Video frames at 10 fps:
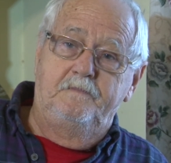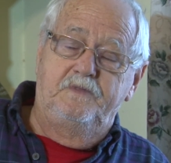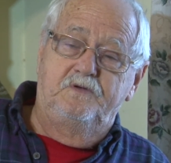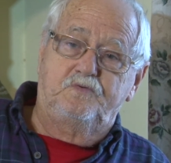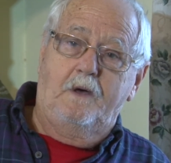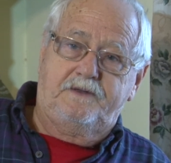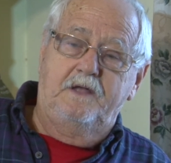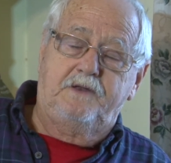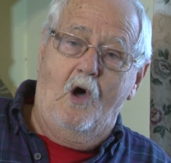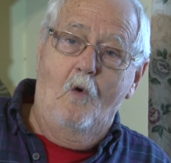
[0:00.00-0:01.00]
just what
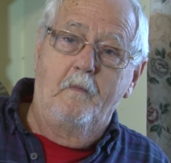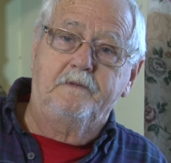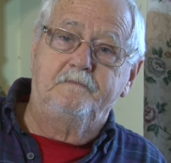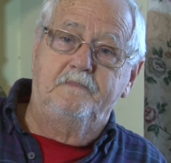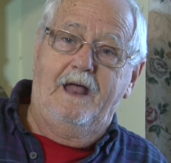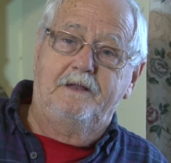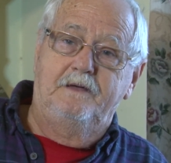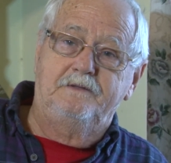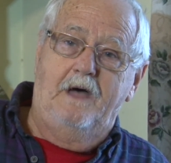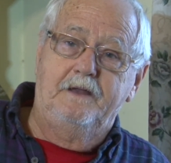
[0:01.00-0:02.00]
they told me. But I
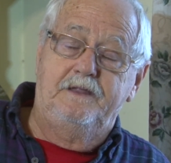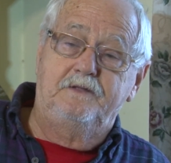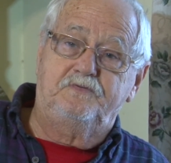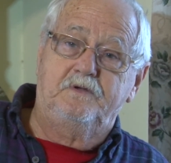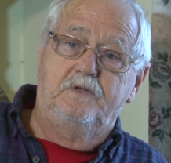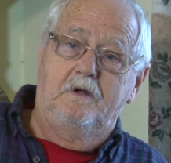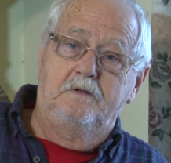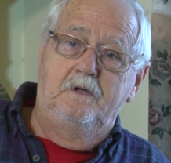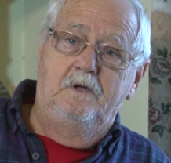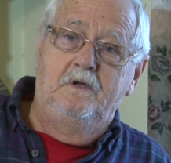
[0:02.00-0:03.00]
did, I did see the,
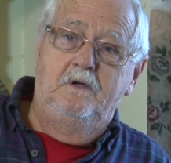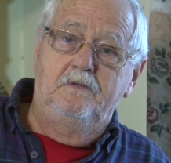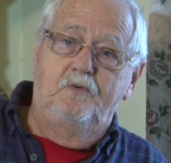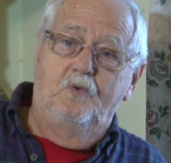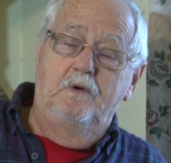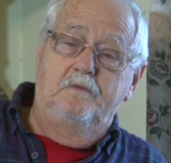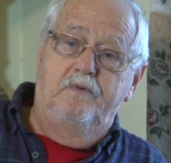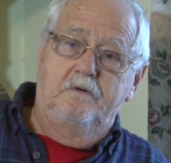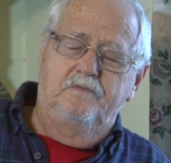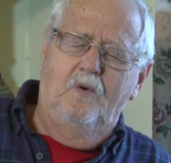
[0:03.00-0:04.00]
the
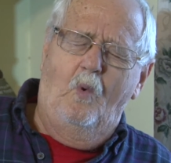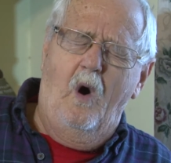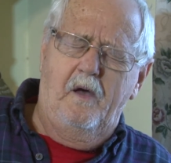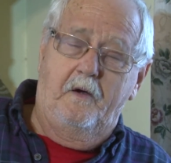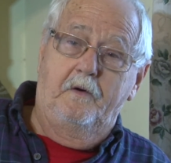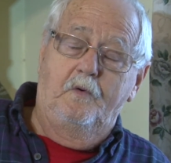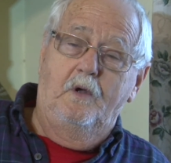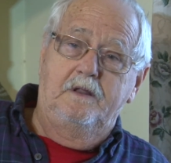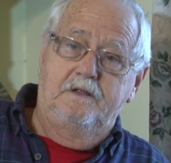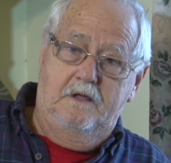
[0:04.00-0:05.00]
river, the water
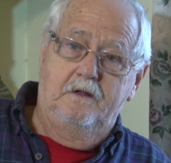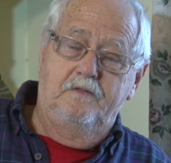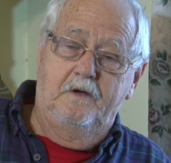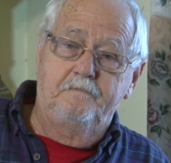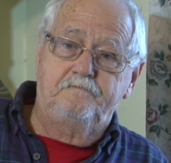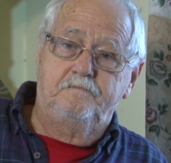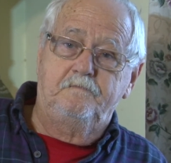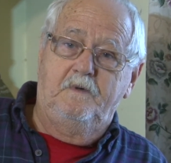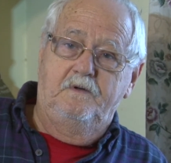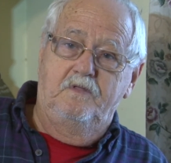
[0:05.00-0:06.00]
running under
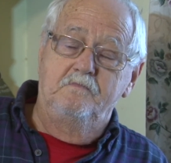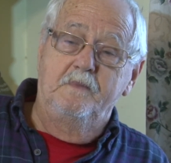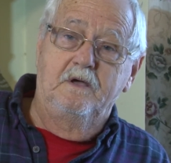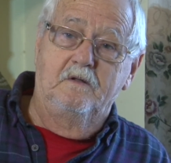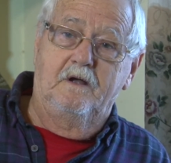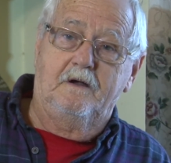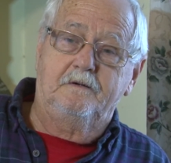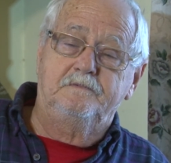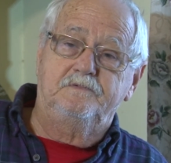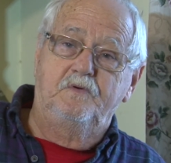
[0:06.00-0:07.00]
the, the mill there
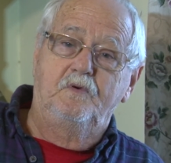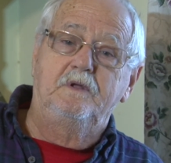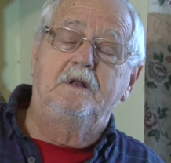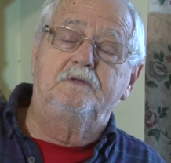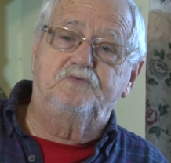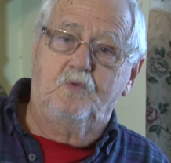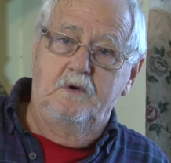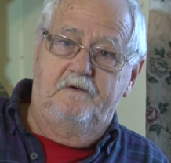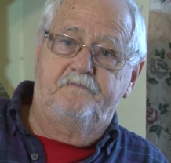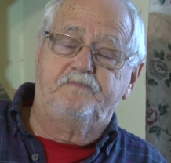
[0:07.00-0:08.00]
really
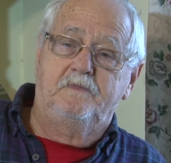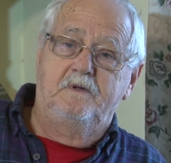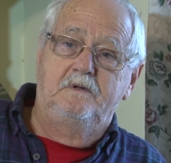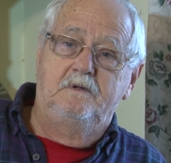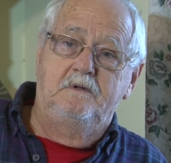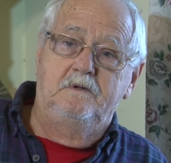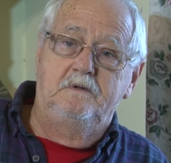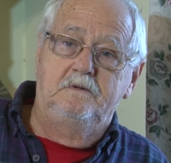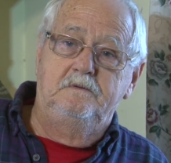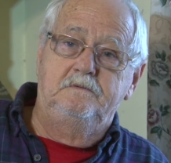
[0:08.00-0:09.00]
swift
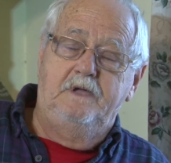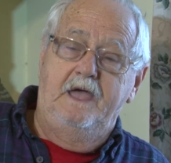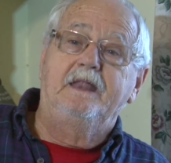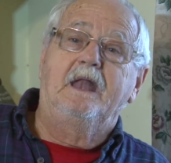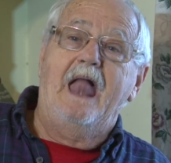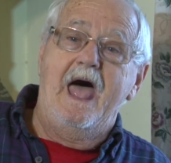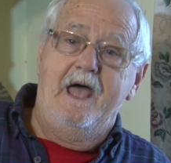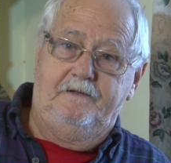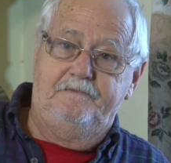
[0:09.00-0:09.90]
and loud.